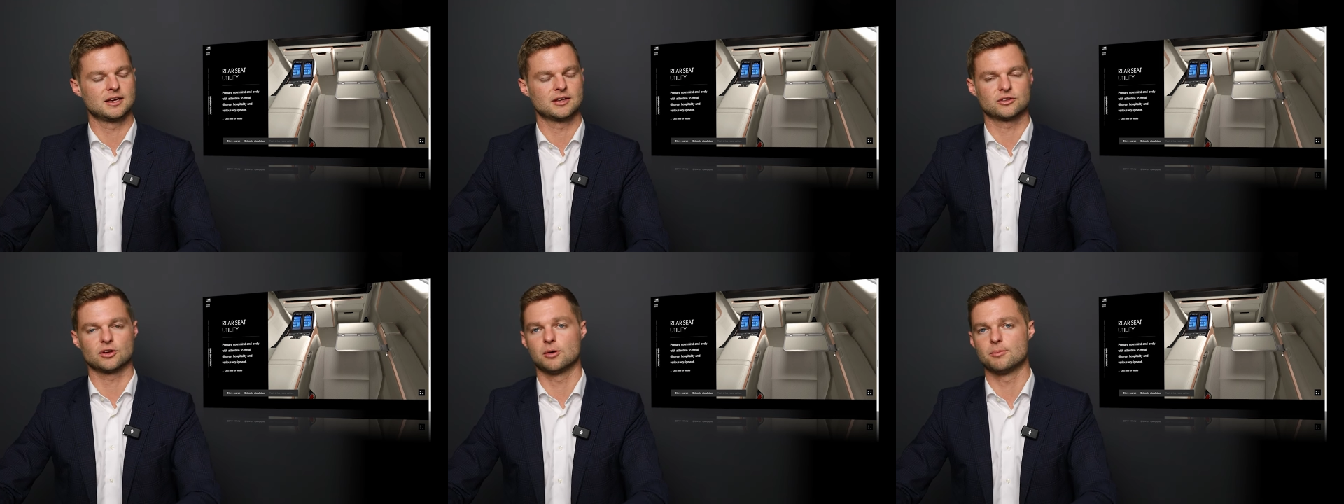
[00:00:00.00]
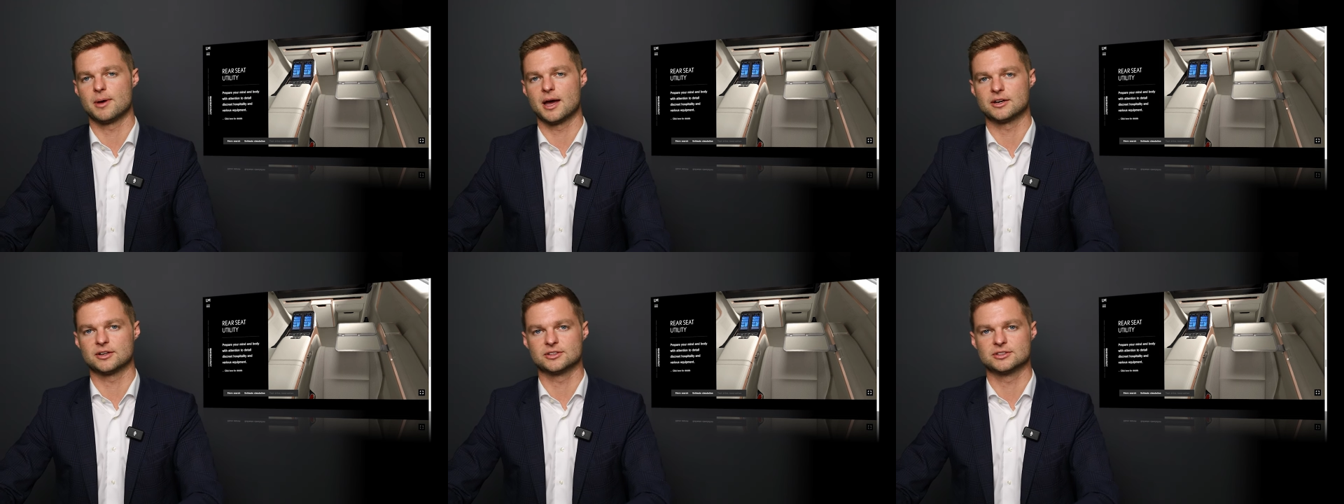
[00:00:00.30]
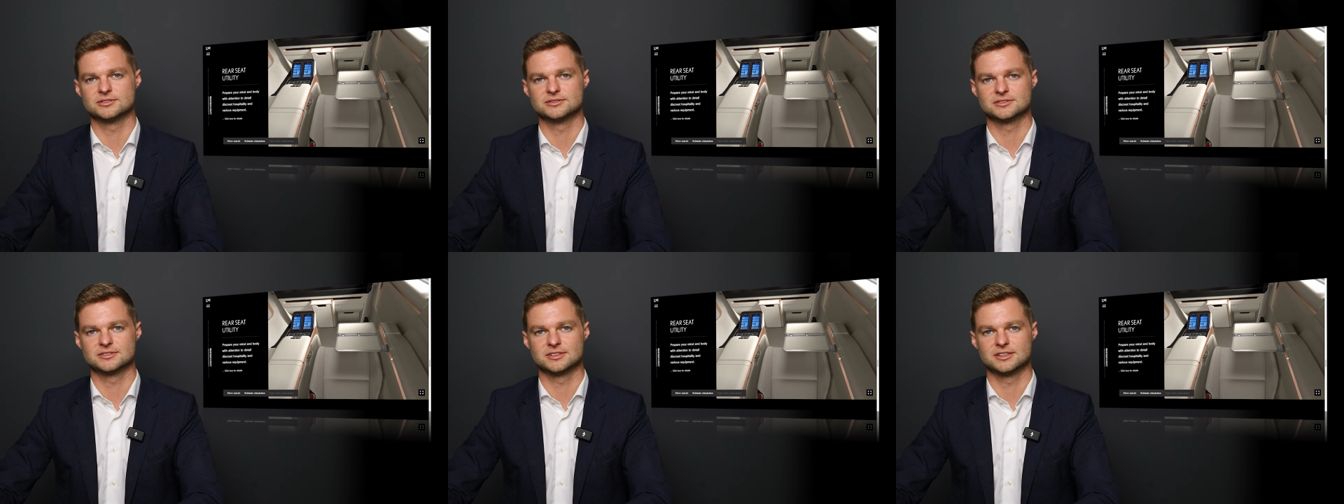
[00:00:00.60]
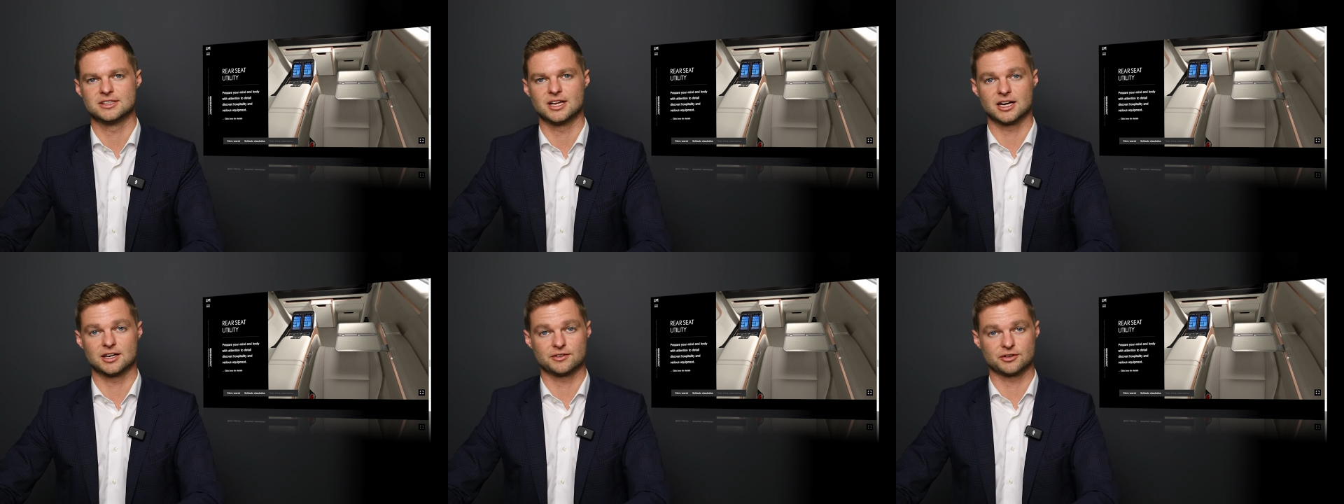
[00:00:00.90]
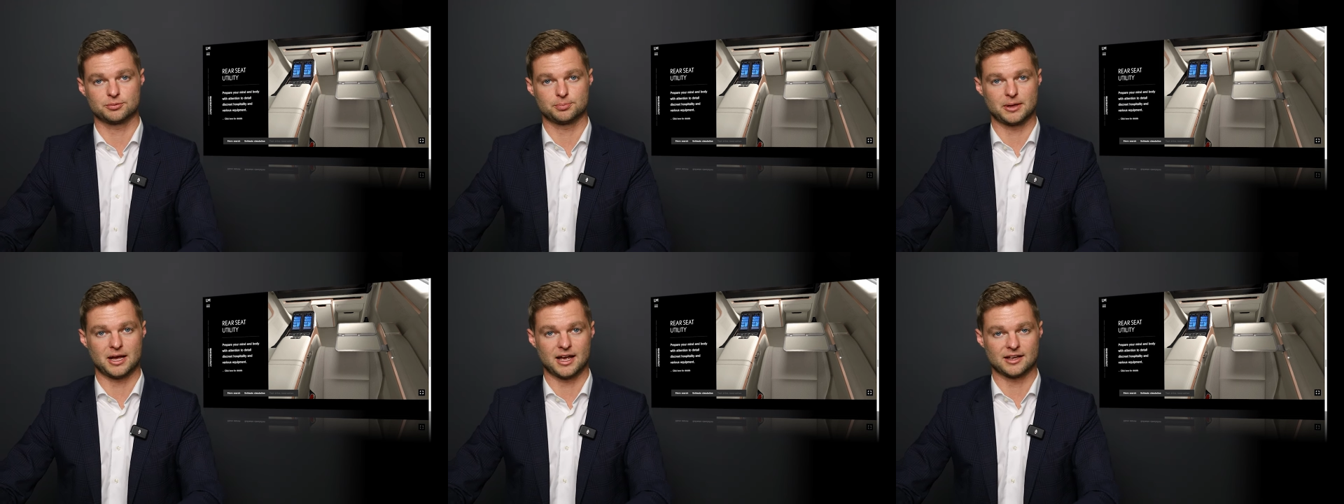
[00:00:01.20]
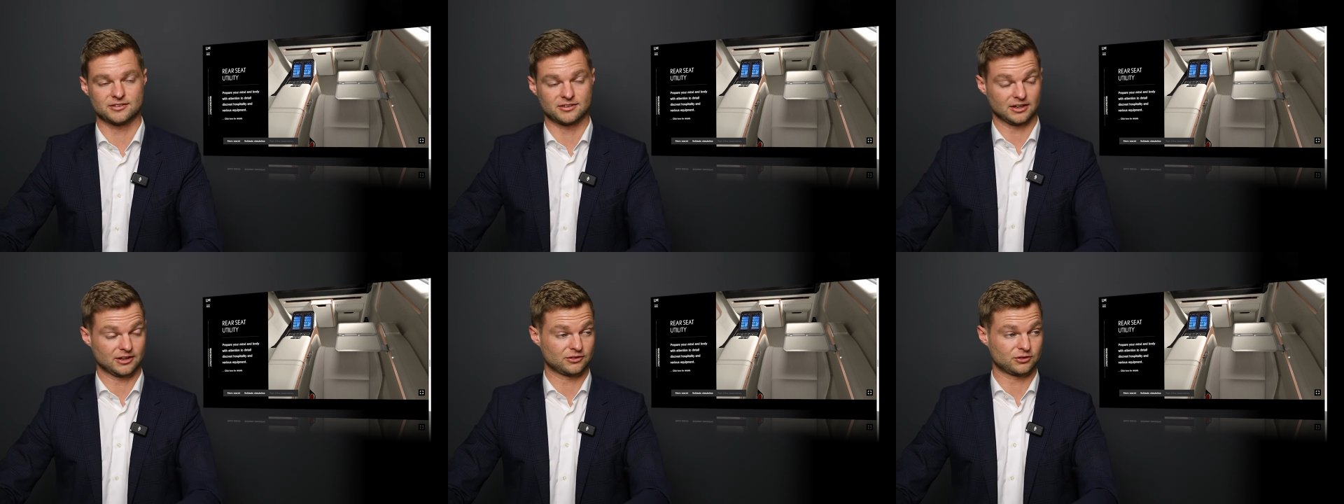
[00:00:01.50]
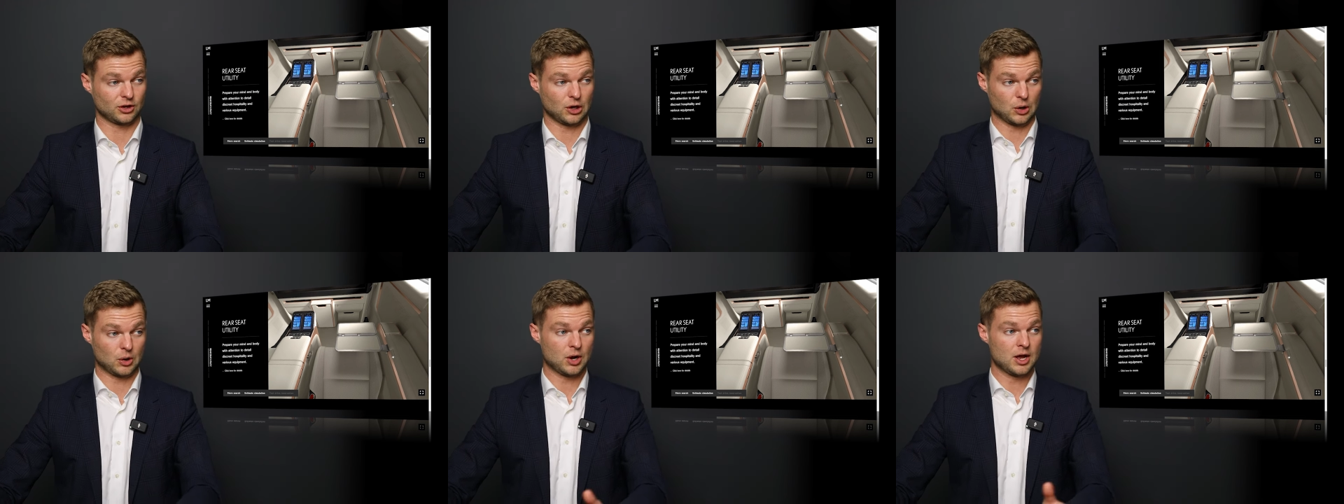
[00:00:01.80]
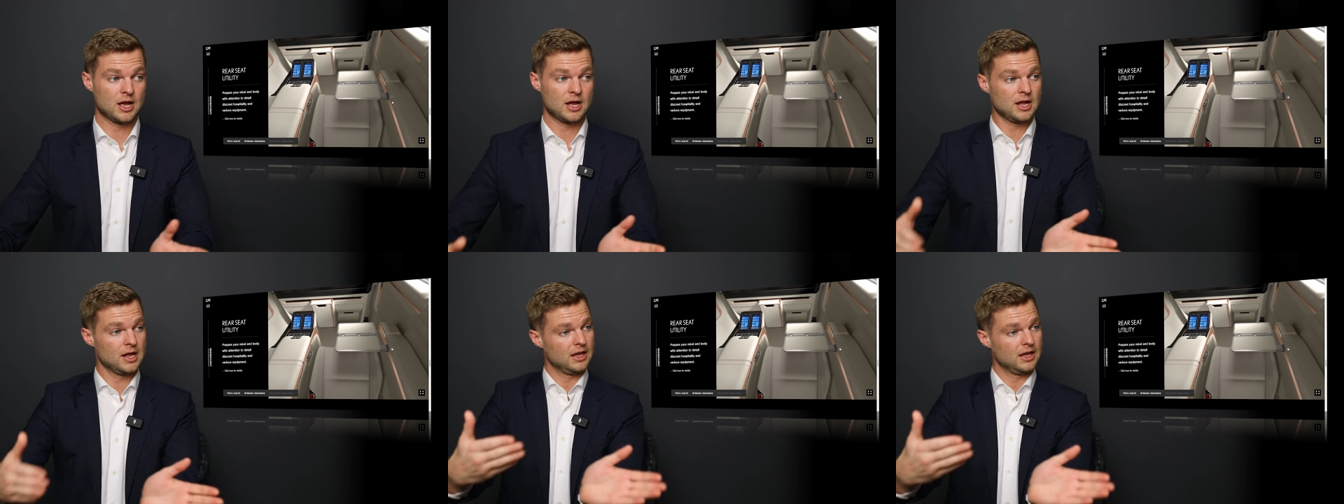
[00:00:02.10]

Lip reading: is all metal. None of it's plastic. So